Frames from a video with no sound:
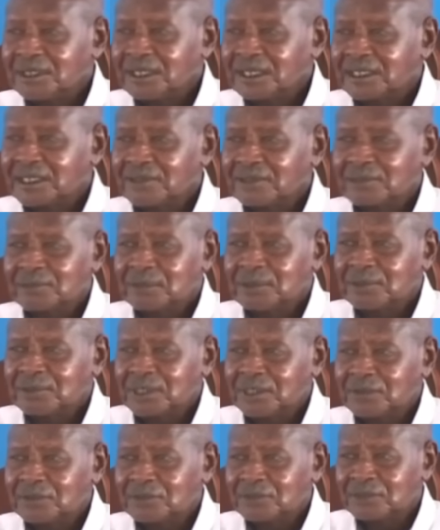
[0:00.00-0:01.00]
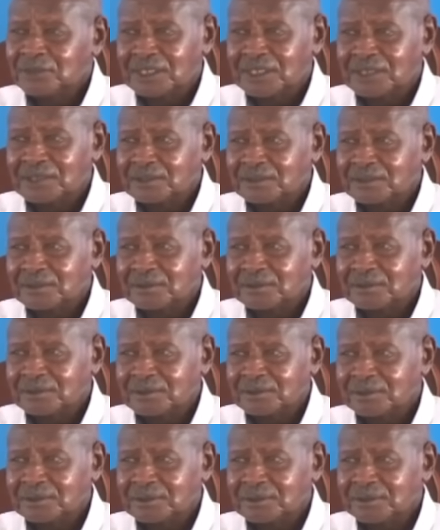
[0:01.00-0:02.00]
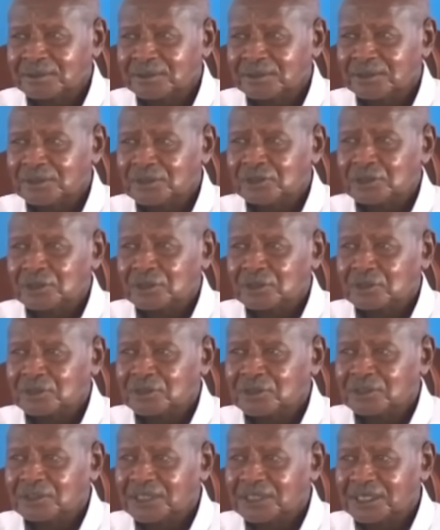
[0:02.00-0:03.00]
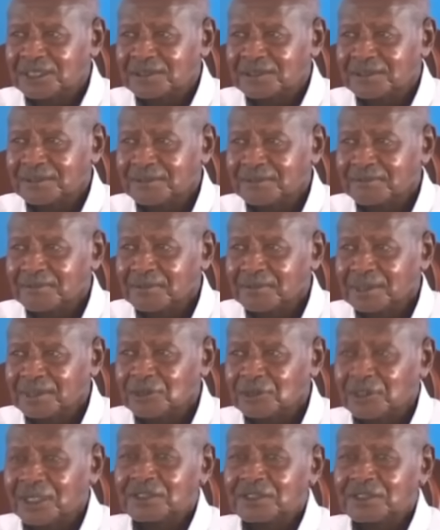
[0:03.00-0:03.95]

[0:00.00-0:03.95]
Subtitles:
I can't be part of that historical mistake. So I